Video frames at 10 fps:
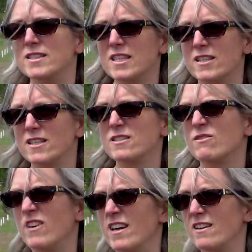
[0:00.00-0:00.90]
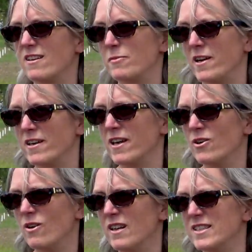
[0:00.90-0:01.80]
cereals, you'll find it a little bit on
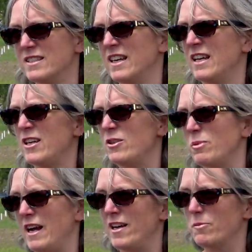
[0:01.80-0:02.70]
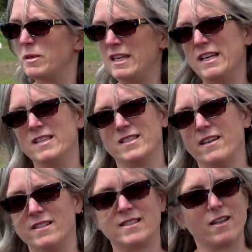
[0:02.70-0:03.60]
canolas. You plant your peas
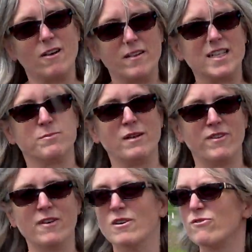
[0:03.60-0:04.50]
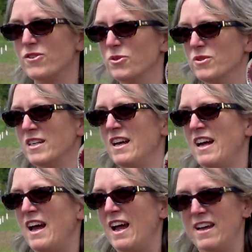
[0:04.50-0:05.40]
and it's like, oh, that's my favorite food,
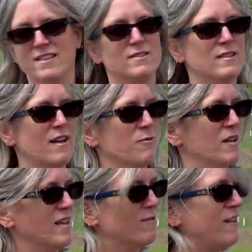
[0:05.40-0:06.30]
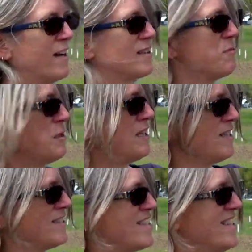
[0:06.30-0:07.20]
and really infects
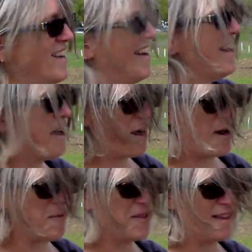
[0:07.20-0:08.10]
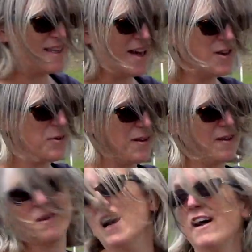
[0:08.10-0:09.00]
peas. And then the other one that
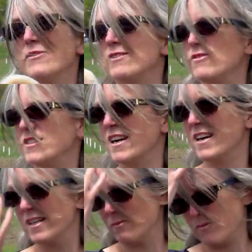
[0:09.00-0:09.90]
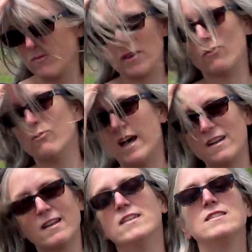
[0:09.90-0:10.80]
we have is Fusarium
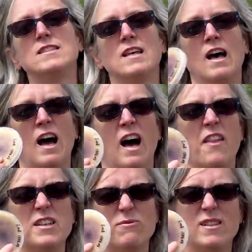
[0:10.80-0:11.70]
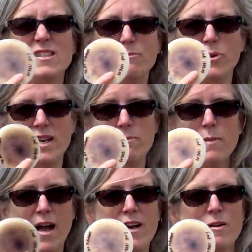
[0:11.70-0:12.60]
redolens. This one is a pretty
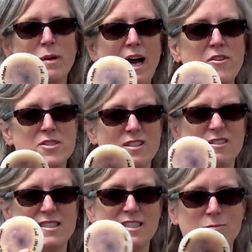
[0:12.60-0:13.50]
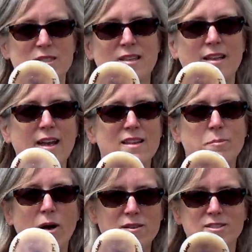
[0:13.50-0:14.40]
minor pathogen, seems to like the
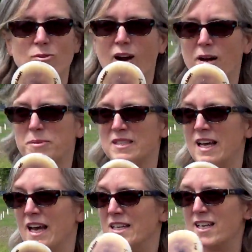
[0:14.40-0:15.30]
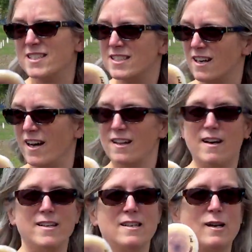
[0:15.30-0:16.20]
pulse crops, doesn't
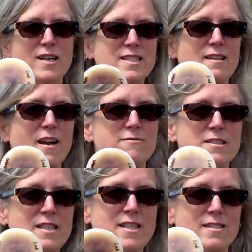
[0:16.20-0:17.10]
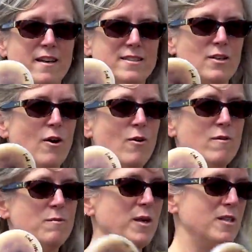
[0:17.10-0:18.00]
cause a lot of disease on its
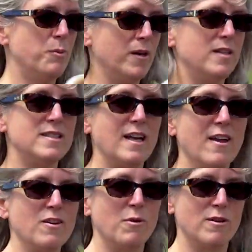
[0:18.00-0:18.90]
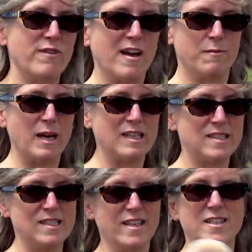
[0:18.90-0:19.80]
own, but you put it together with
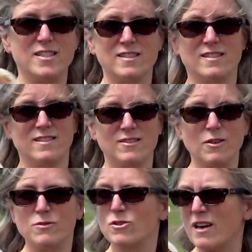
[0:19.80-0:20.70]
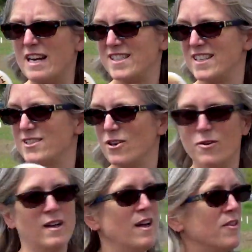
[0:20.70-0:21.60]
aphanomyces and it just goes crazy.
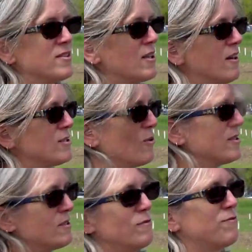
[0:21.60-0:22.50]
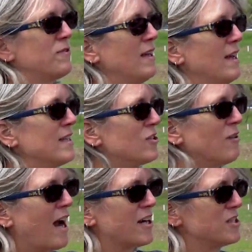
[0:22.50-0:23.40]
So there's all sorts of
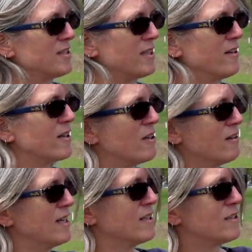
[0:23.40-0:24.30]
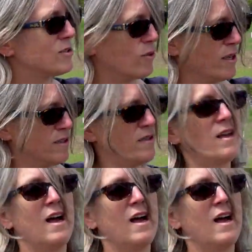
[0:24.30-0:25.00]
interactions that are occurring in the soil